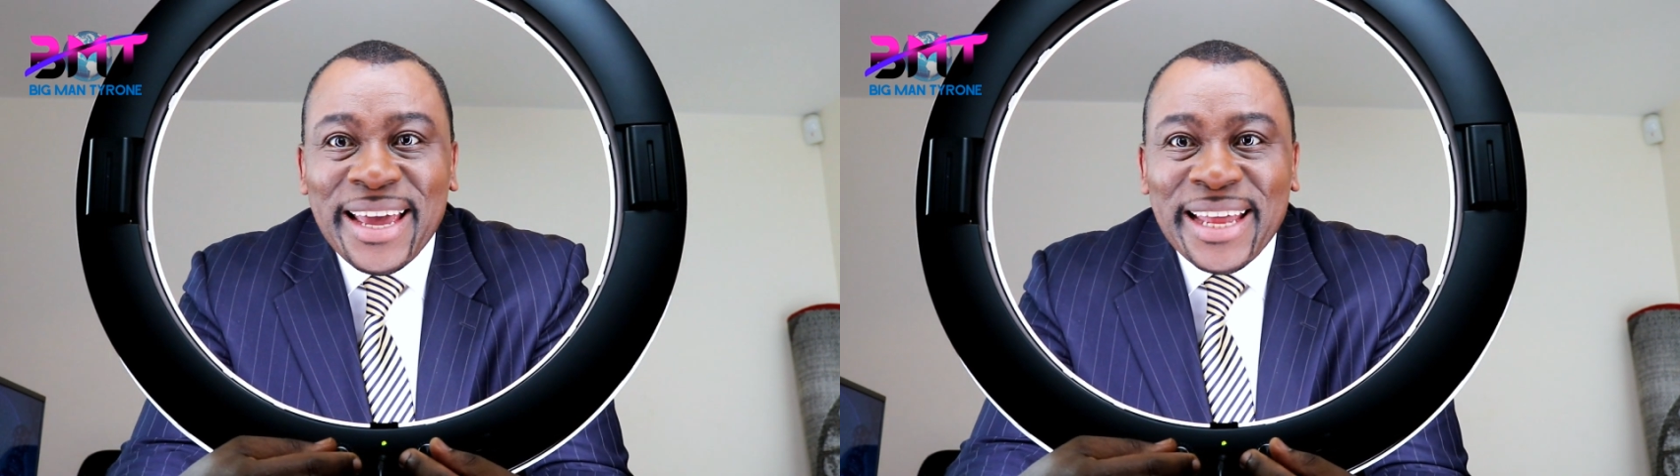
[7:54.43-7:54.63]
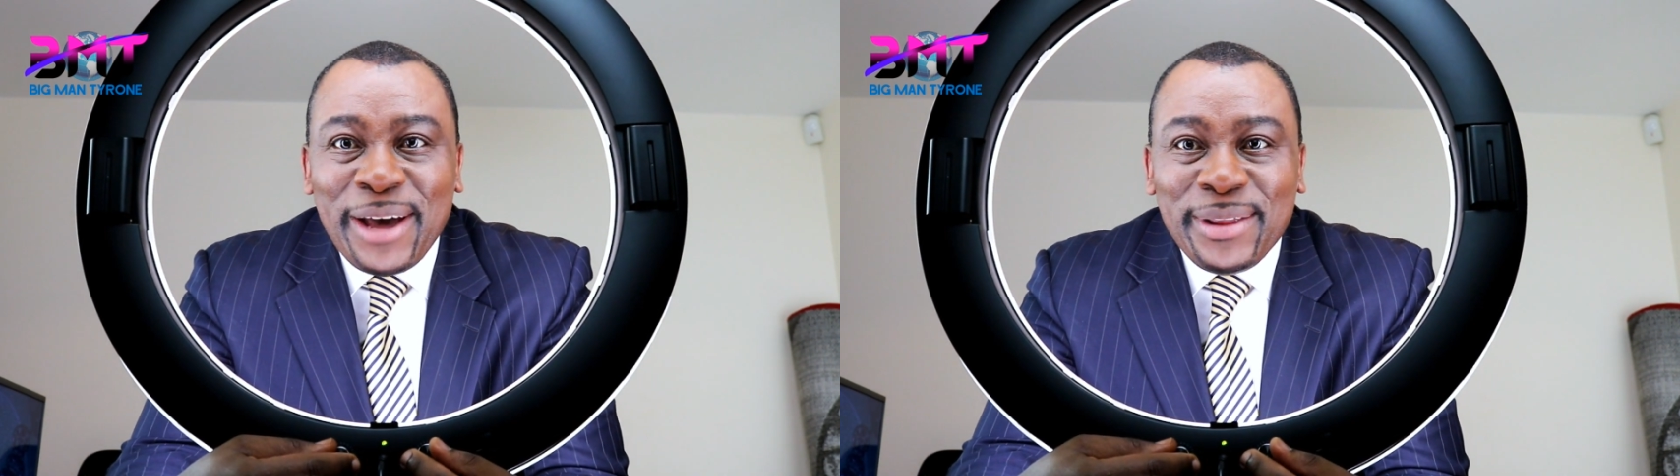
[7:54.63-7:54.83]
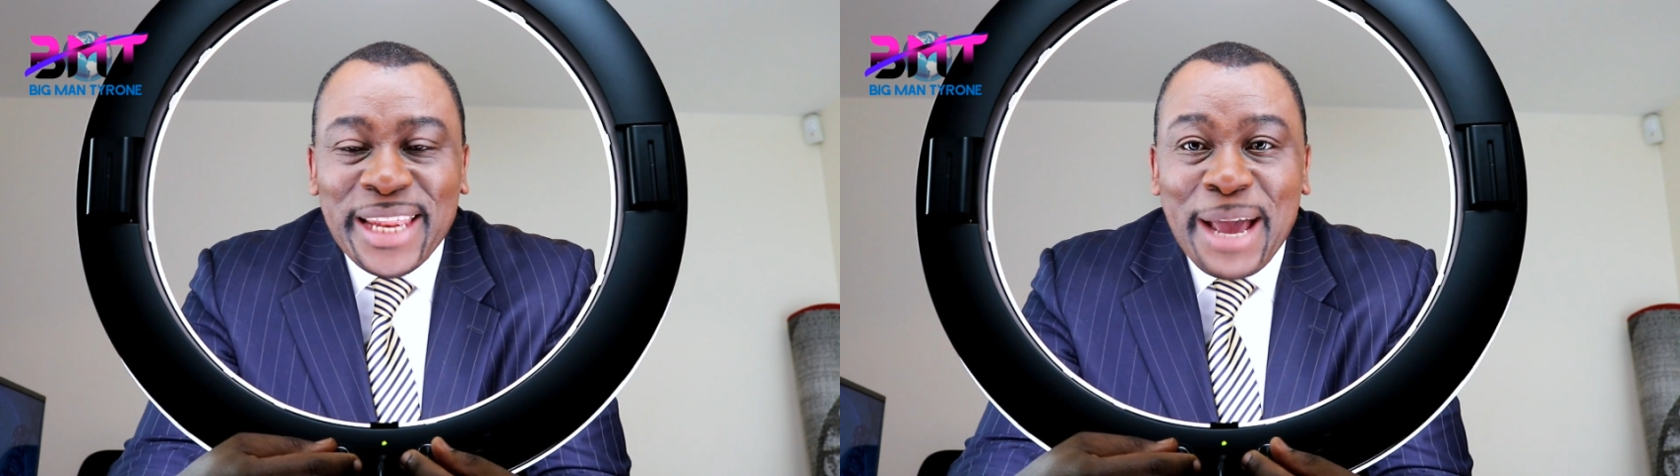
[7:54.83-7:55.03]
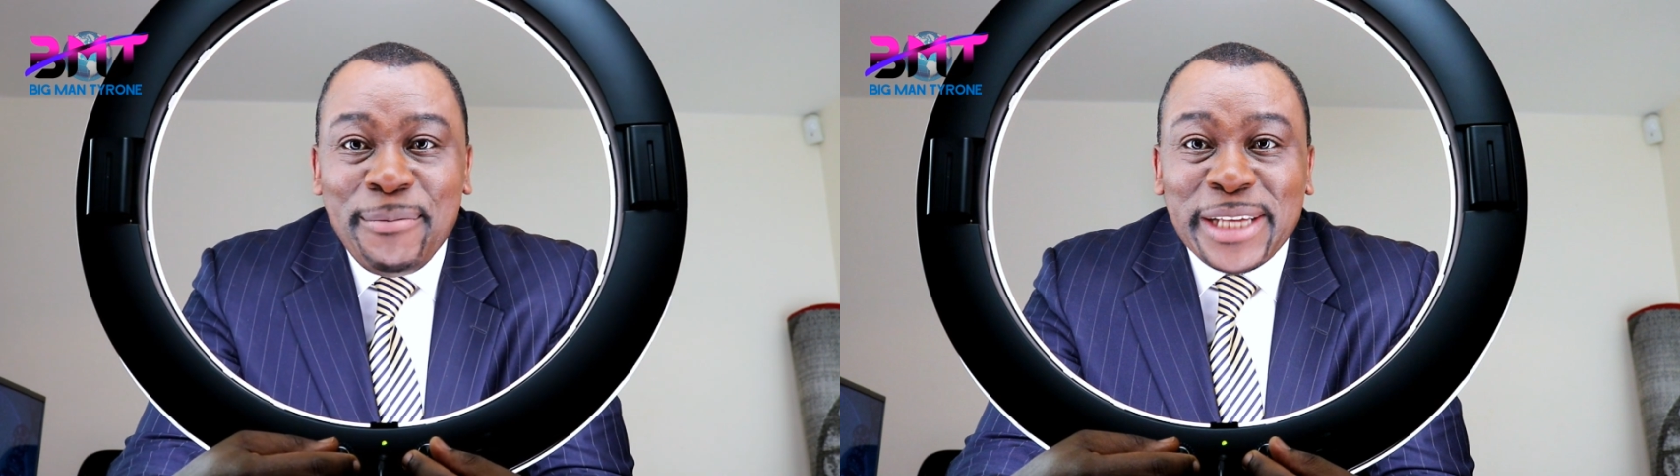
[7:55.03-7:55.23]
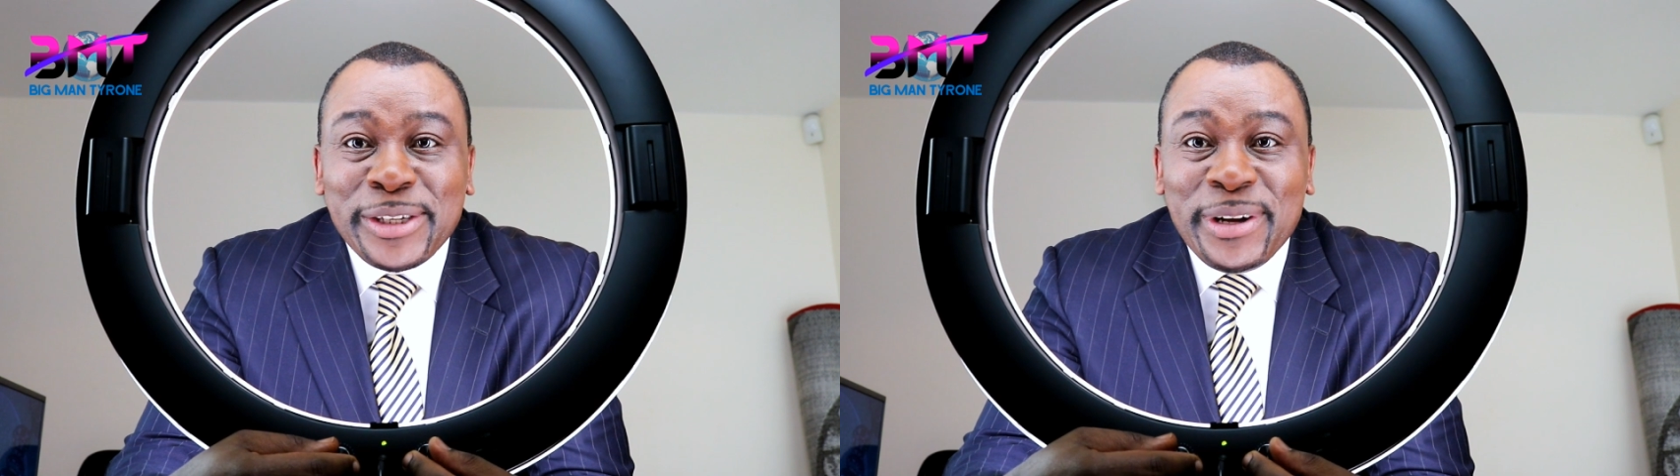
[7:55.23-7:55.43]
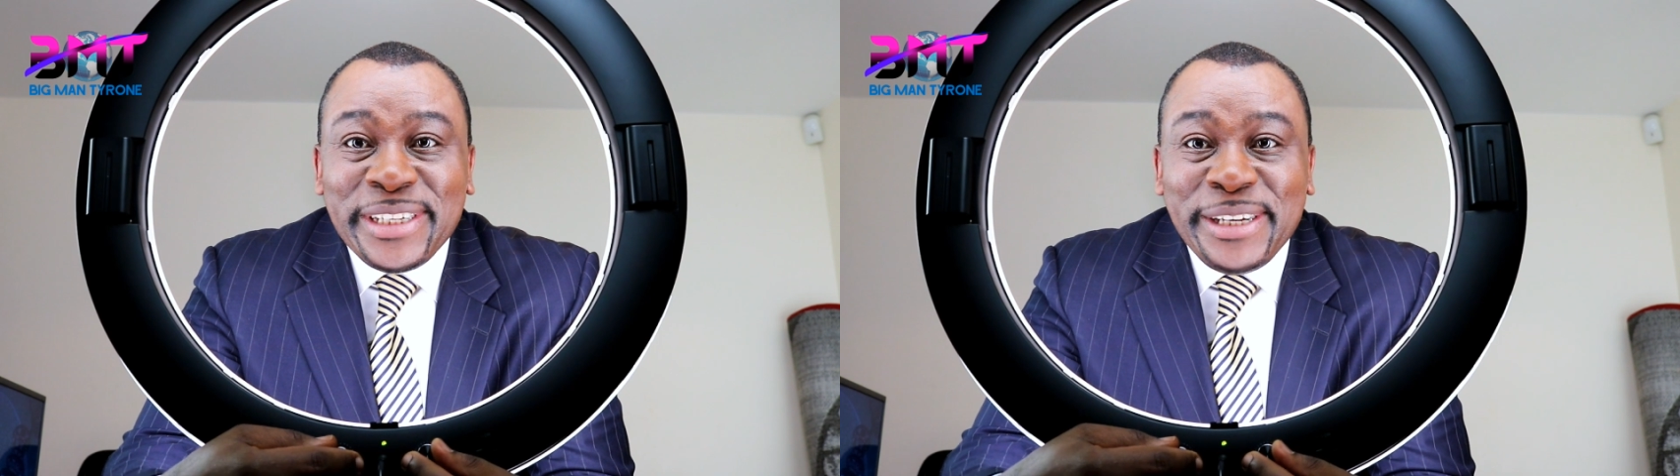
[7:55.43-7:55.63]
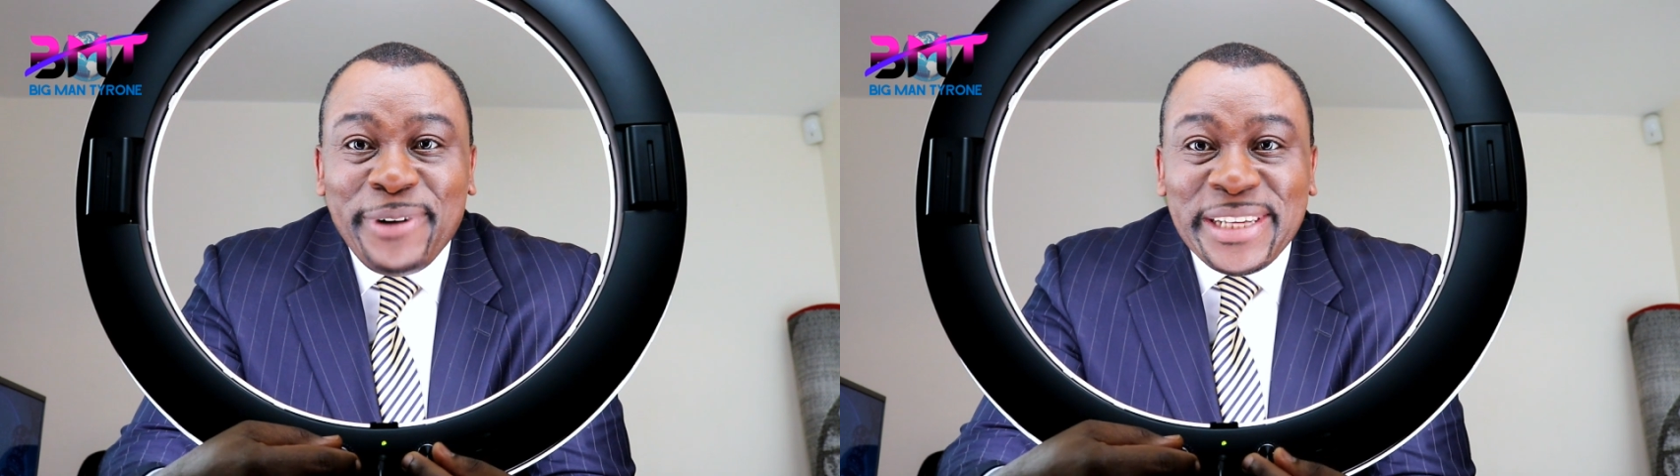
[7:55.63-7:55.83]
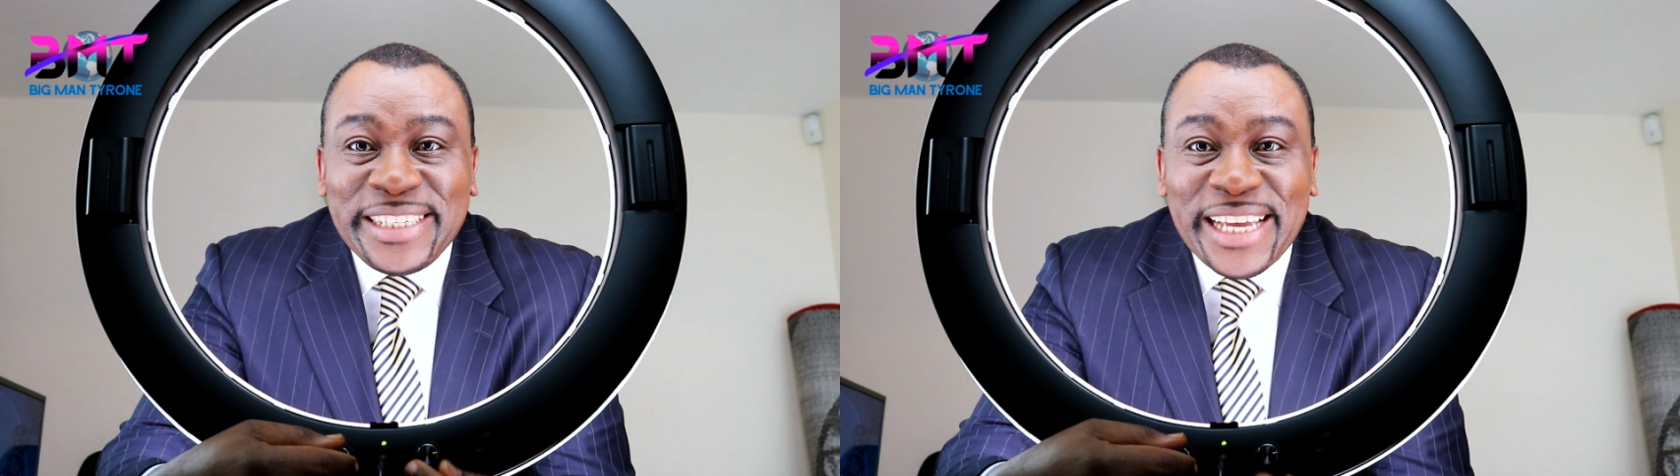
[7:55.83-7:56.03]
Now the lamp has got
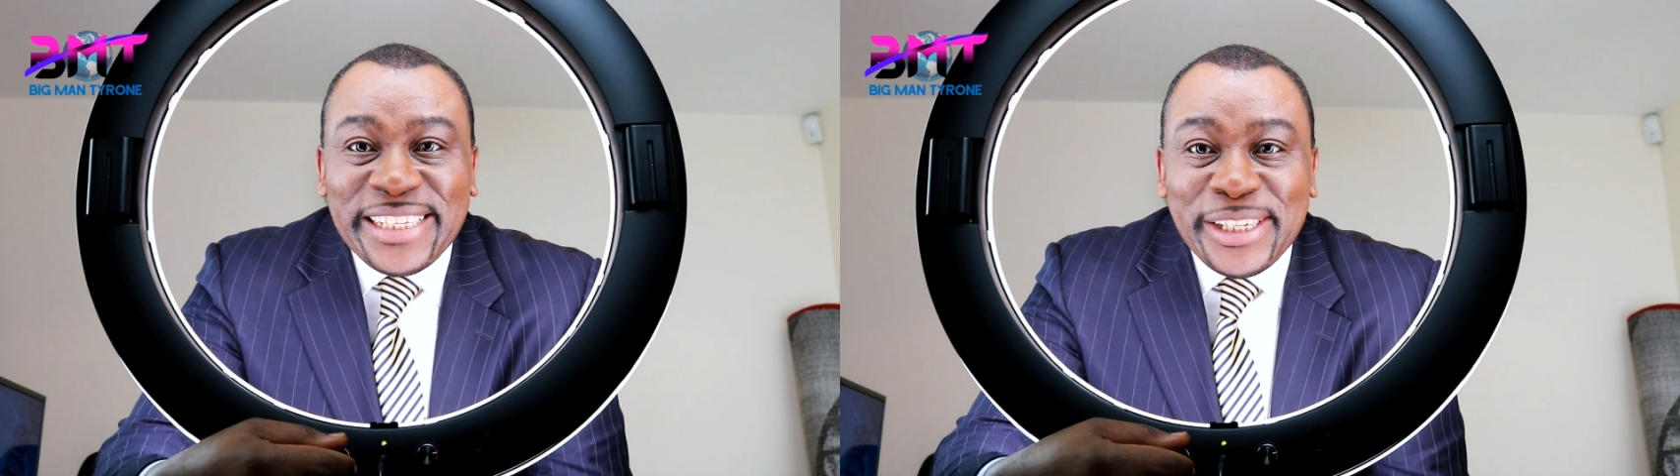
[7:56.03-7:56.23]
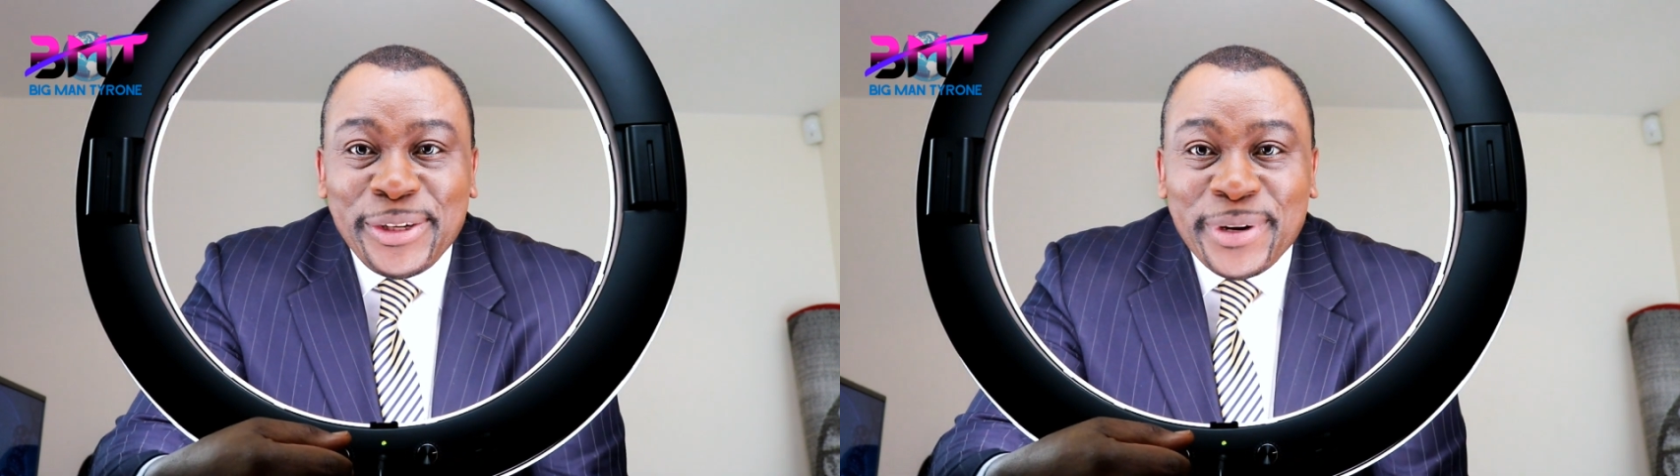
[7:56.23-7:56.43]
different settings.